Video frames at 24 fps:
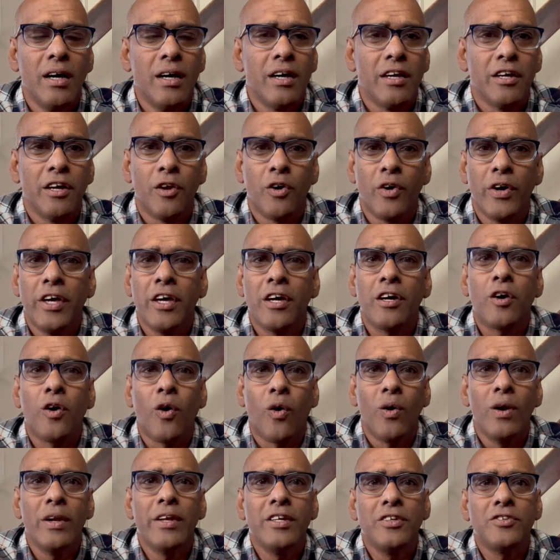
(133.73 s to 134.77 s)
you know, he
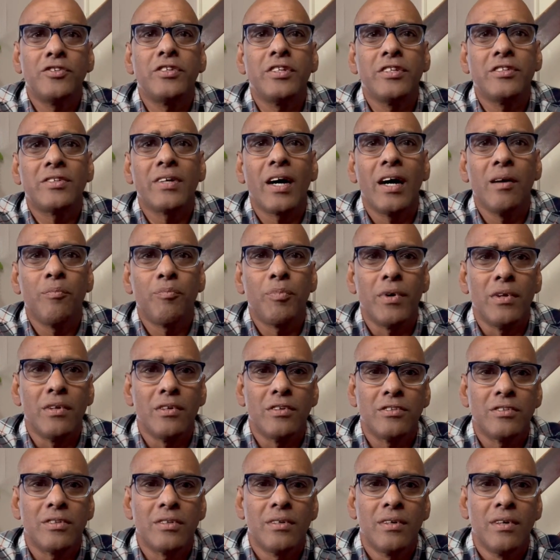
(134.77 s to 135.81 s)
called his
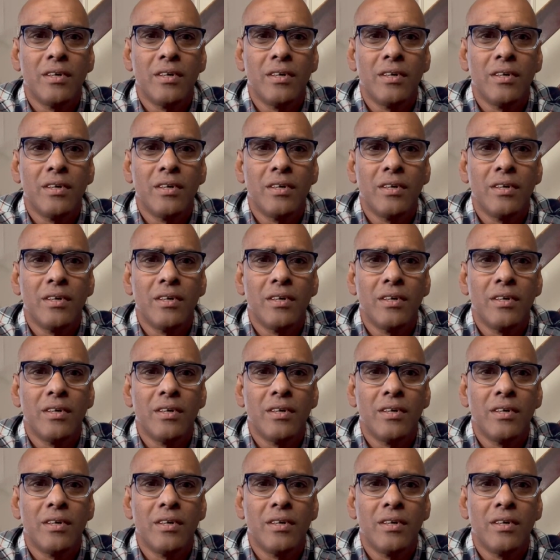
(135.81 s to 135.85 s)
disciples